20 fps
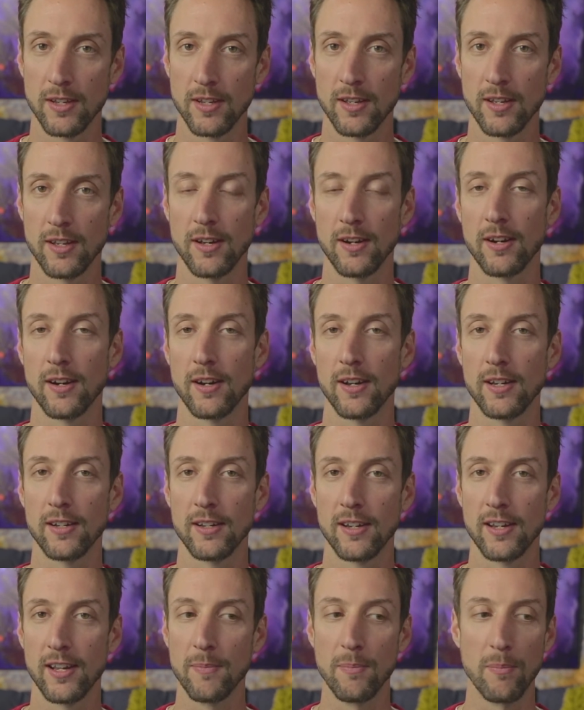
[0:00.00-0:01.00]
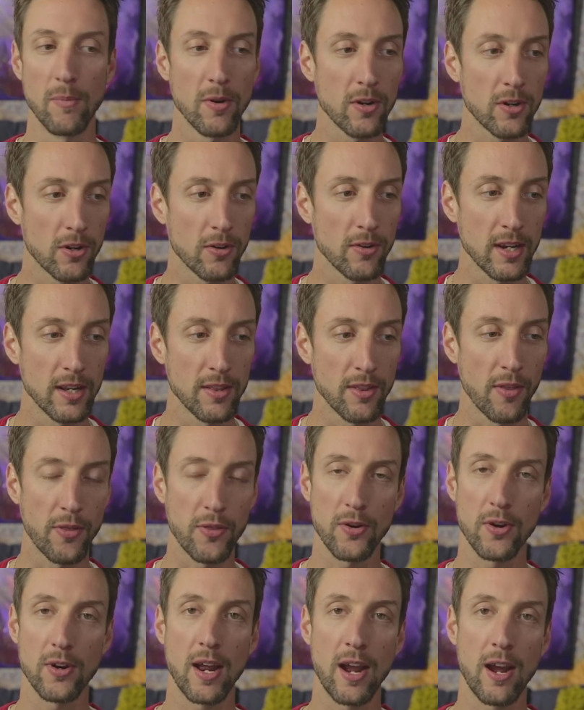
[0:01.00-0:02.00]
all right? And Mercury in the
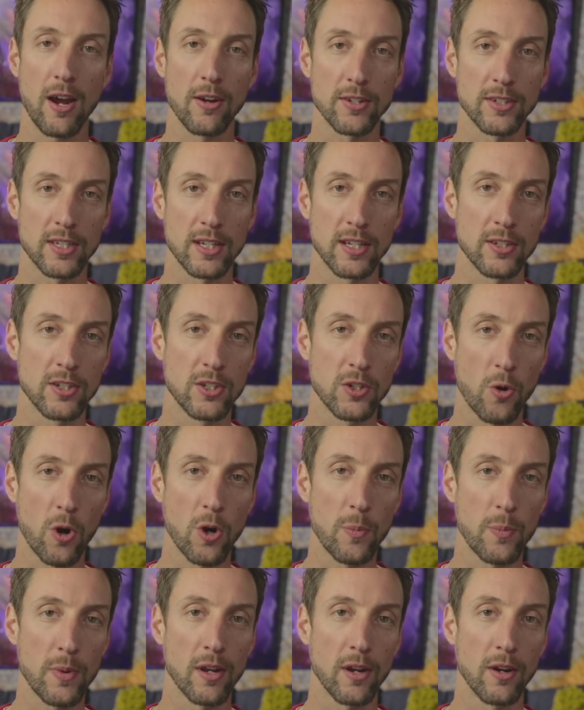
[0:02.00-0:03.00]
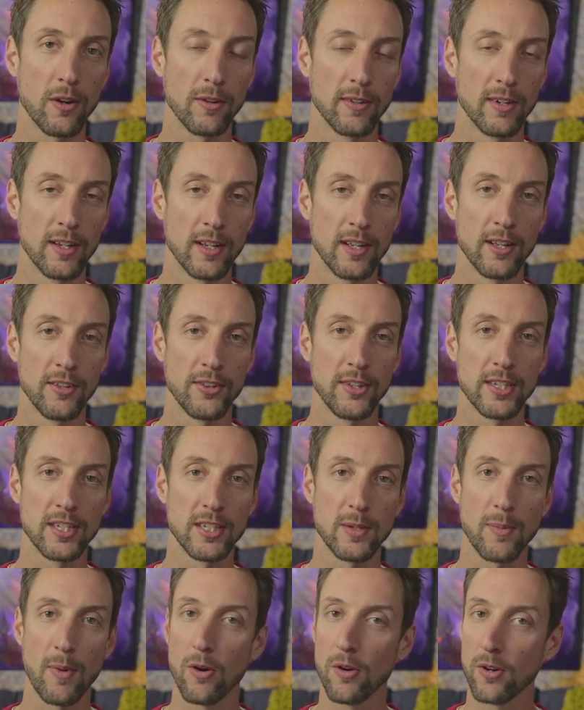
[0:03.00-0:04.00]
third house in Scorpio. This
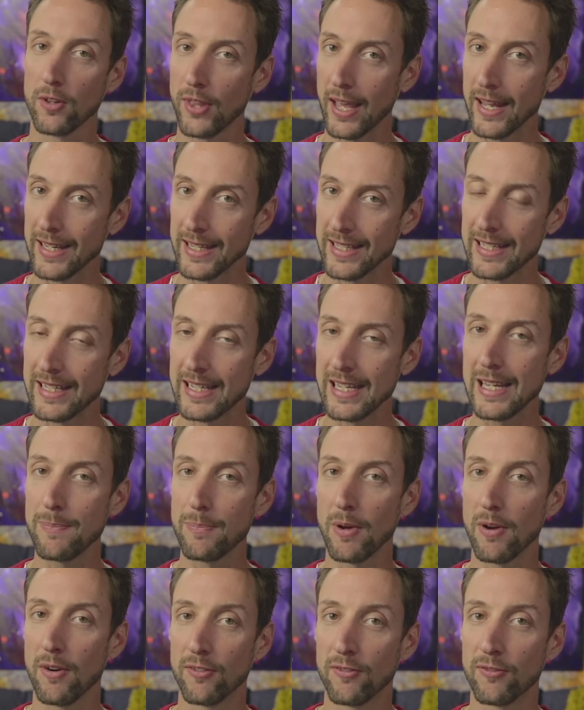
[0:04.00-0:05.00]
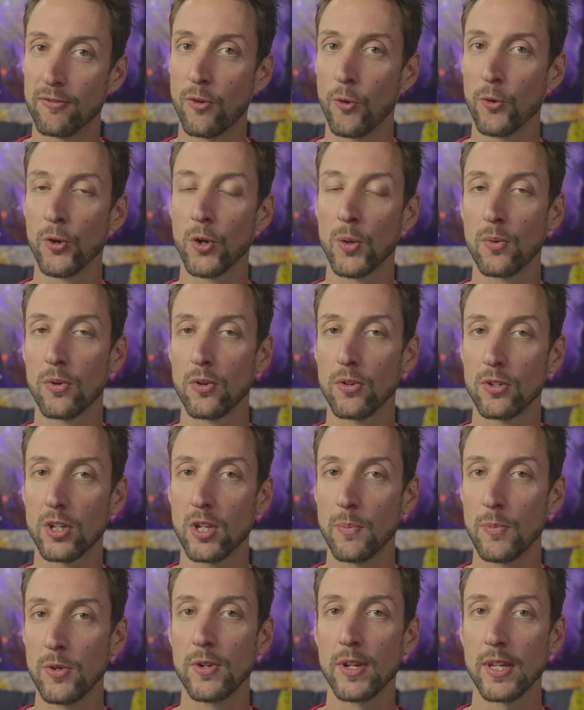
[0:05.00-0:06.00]
is about that deep, vulnerable
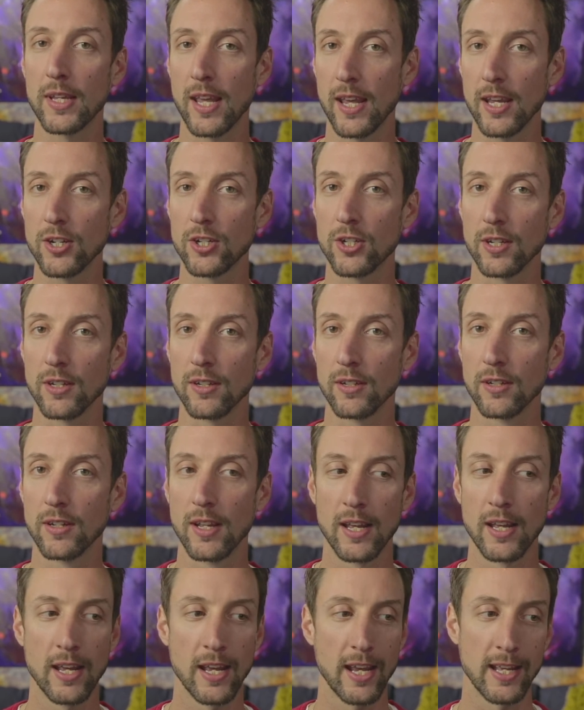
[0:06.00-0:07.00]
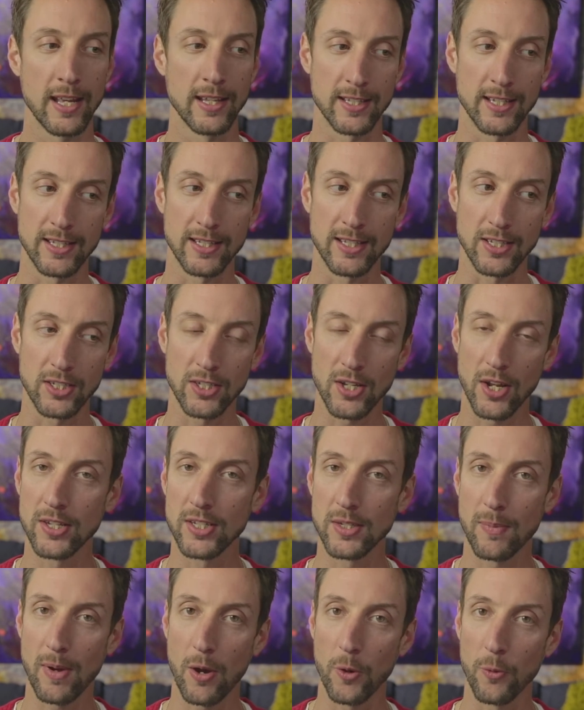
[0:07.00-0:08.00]
communication. And since the sun is
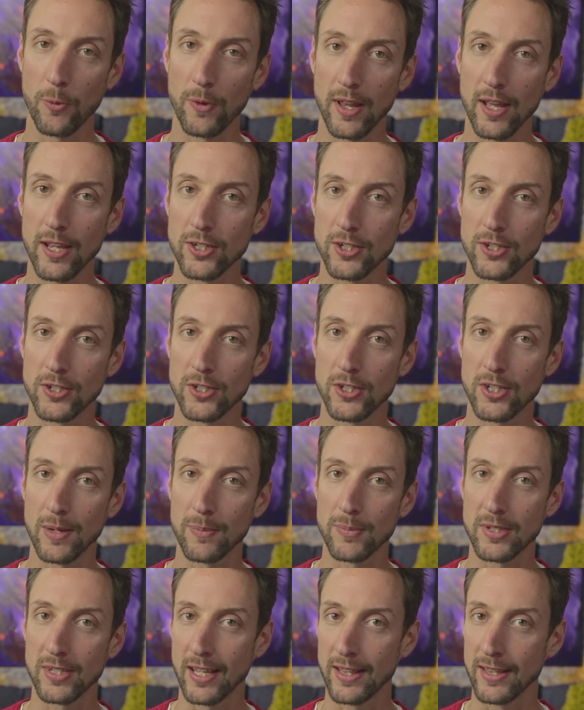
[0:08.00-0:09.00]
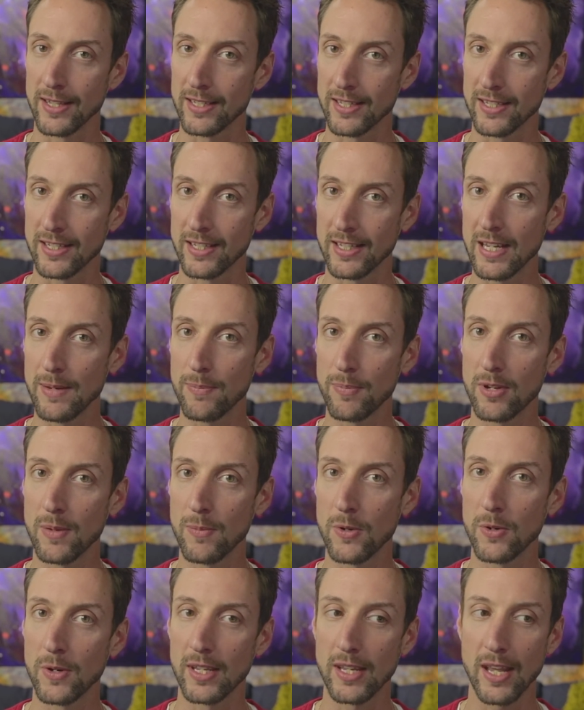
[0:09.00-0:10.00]
about relationships, and this is deep
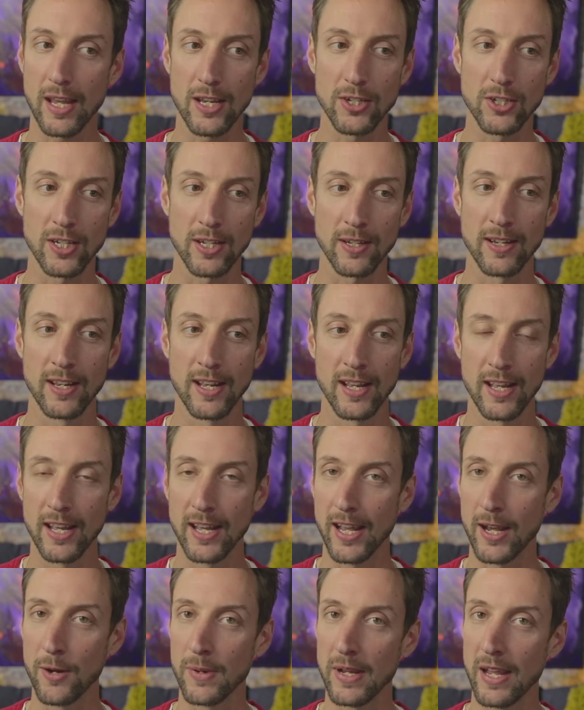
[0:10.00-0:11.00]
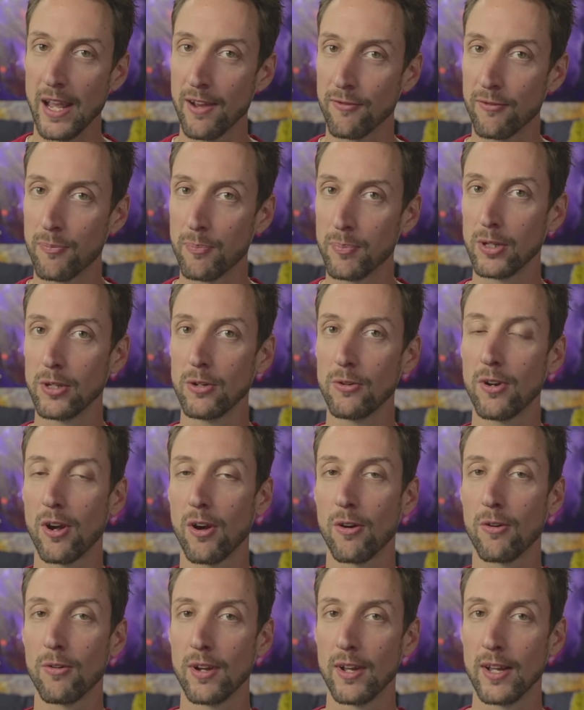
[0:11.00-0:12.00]
communication, and we have
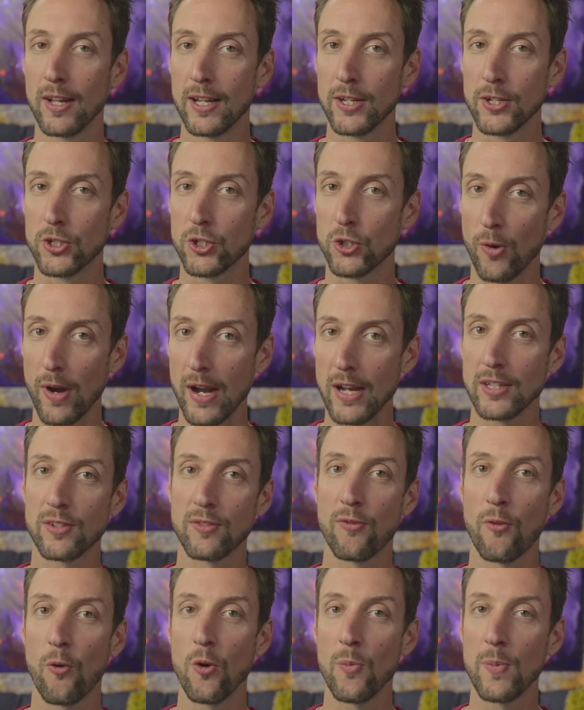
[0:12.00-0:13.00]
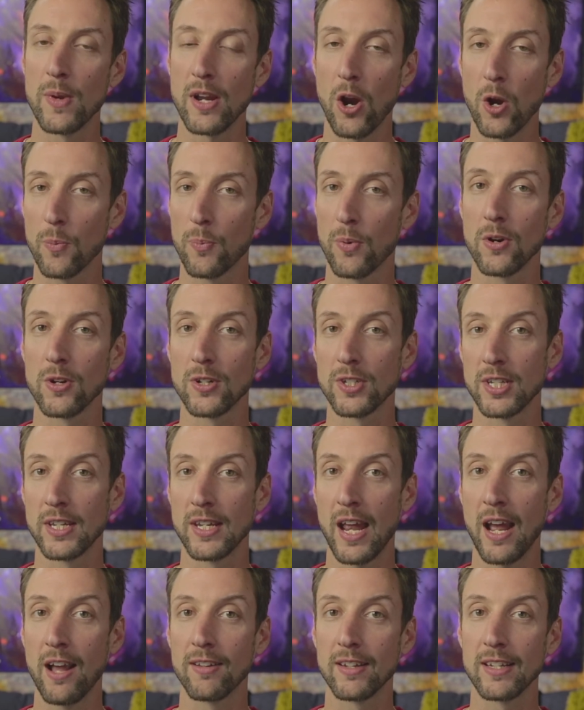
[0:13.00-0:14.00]
Pluto transforming our
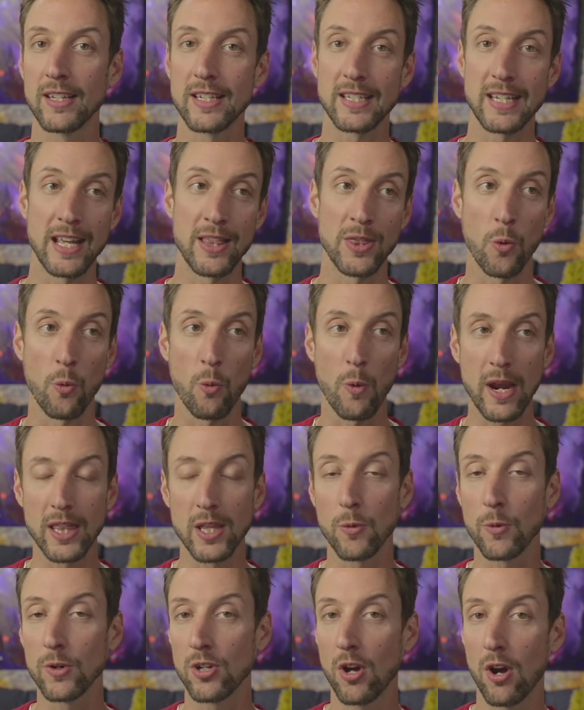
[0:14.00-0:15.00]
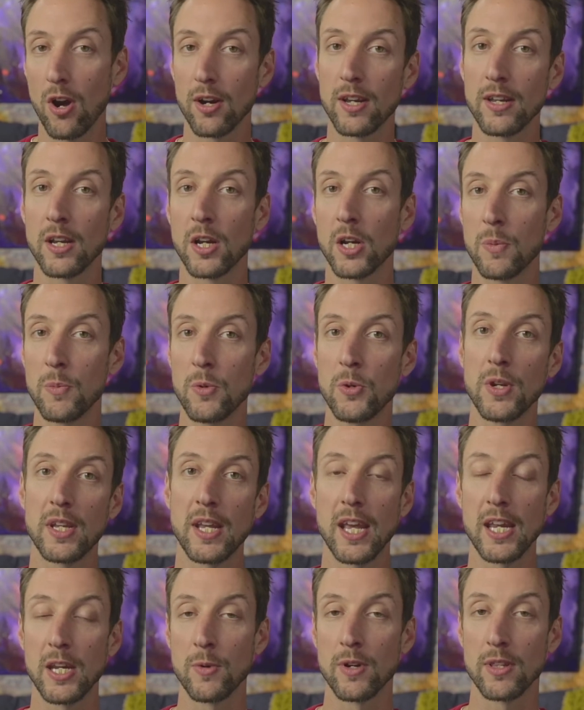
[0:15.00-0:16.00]
personalities and the way that we're talking and
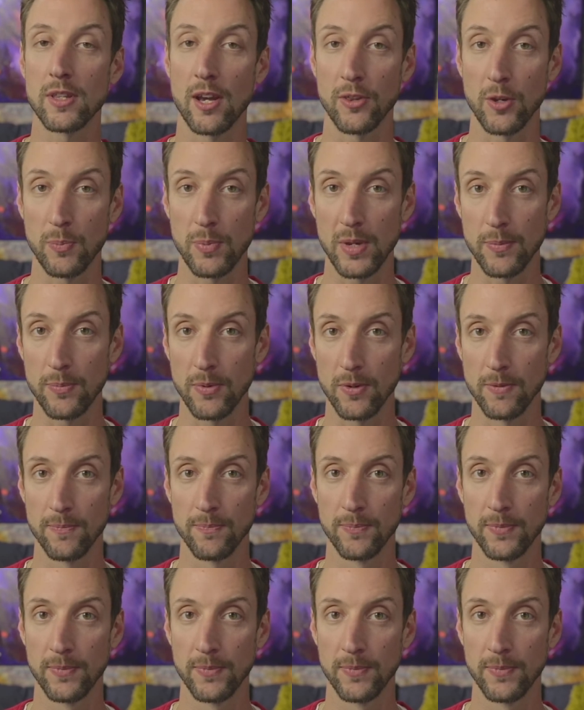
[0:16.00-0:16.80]
communicating with other people.